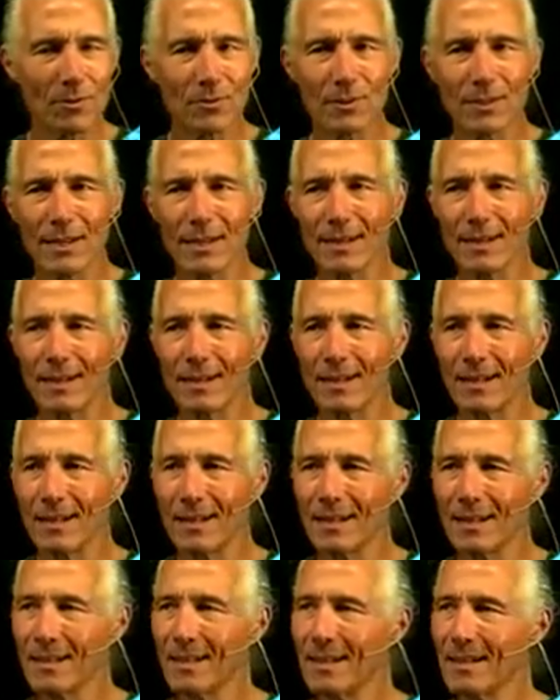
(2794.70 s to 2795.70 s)
little
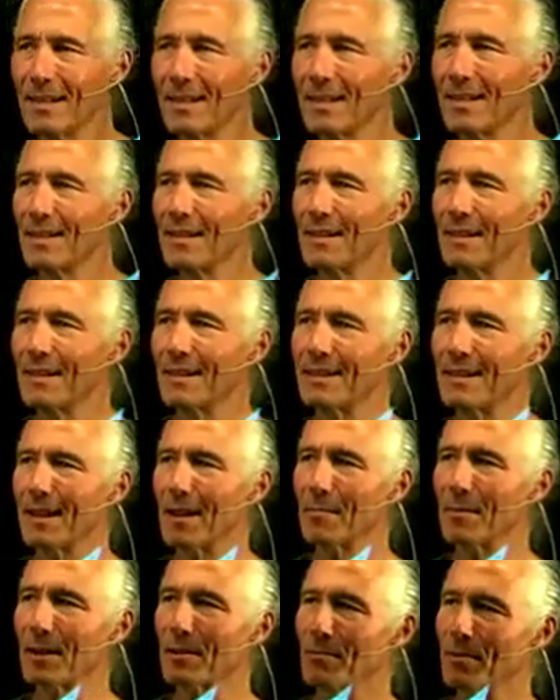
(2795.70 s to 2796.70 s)

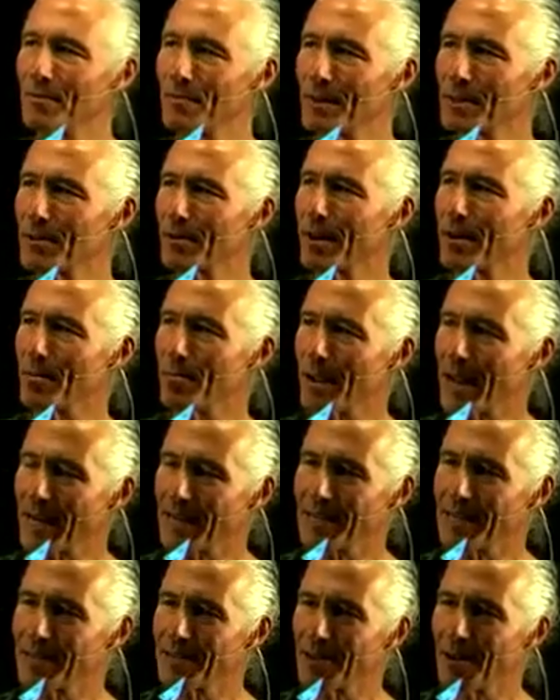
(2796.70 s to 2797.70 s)
atomic refrigerator
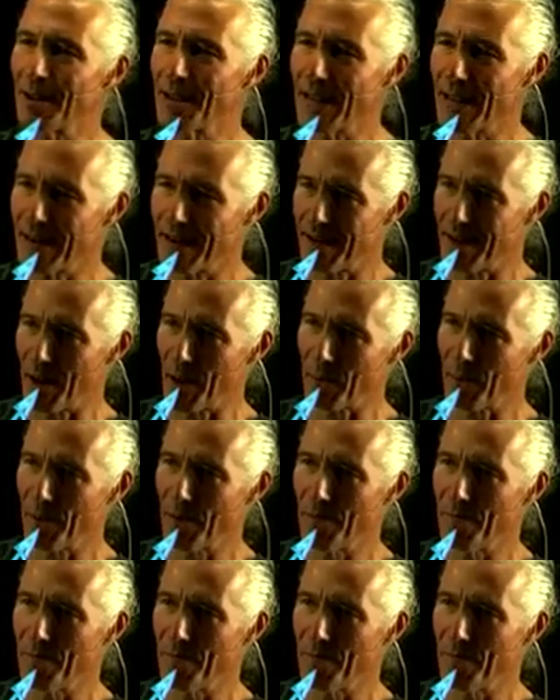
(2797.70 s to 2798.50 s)
magnets all added up?